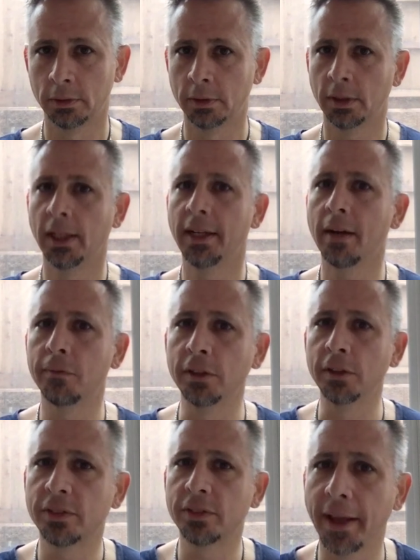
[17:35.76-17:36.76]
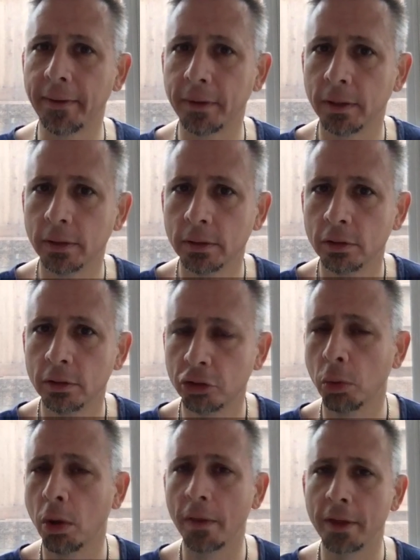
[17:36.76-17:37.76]
In every state. So
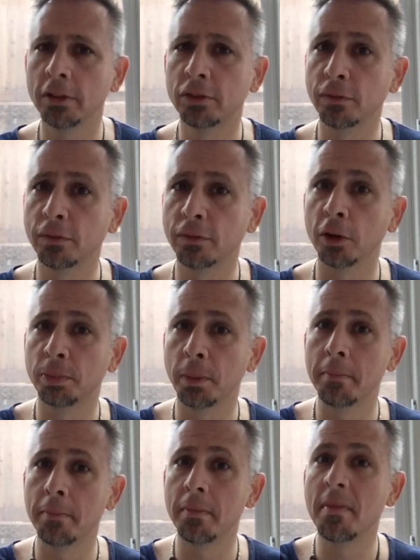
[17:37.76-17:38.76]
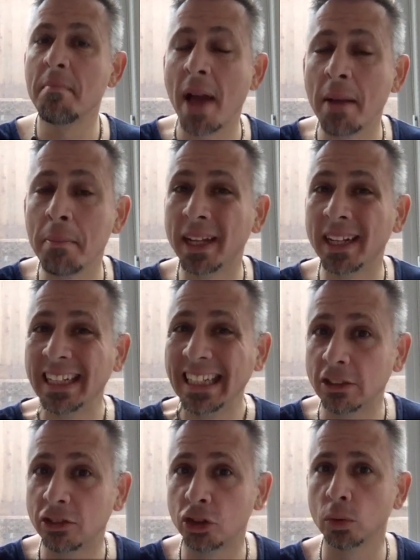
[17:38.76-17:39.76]
while there is a First Amendment
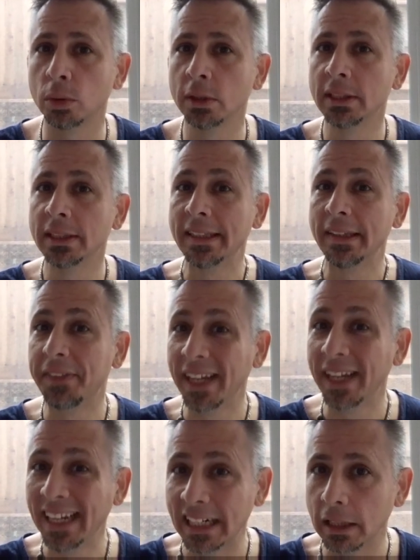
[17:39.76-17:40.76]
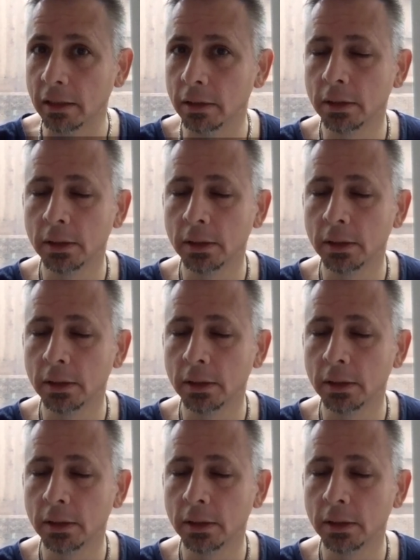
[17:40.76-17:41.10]
issue there,